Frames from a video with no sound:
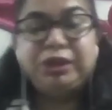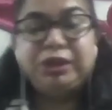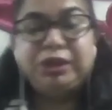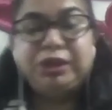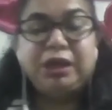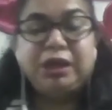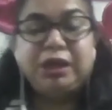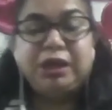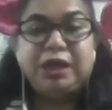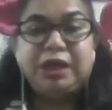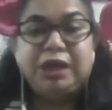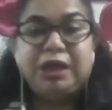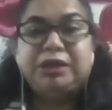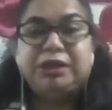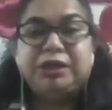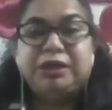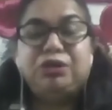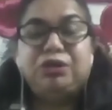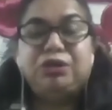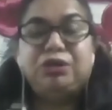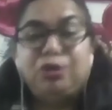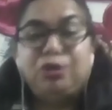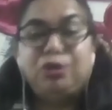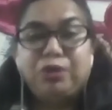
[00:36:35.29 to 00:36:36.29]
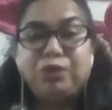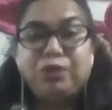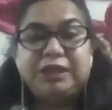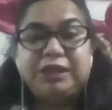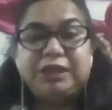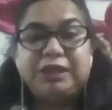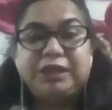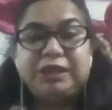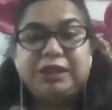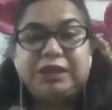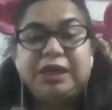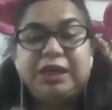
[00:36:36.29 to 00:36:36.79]
Acadia
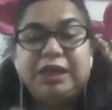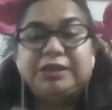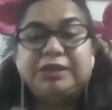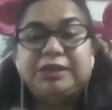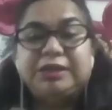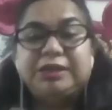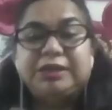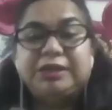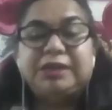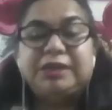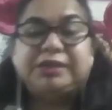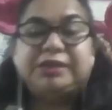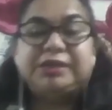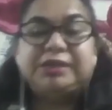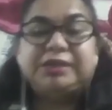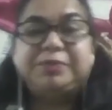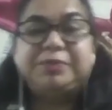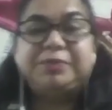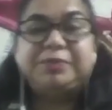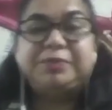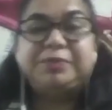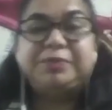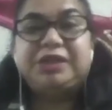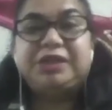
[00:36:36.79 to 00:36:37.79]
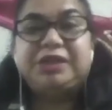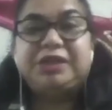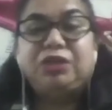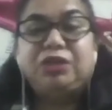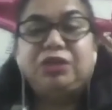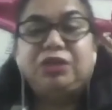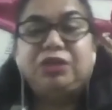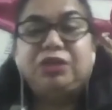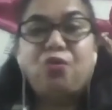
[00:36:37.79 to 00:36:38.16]
University is 60%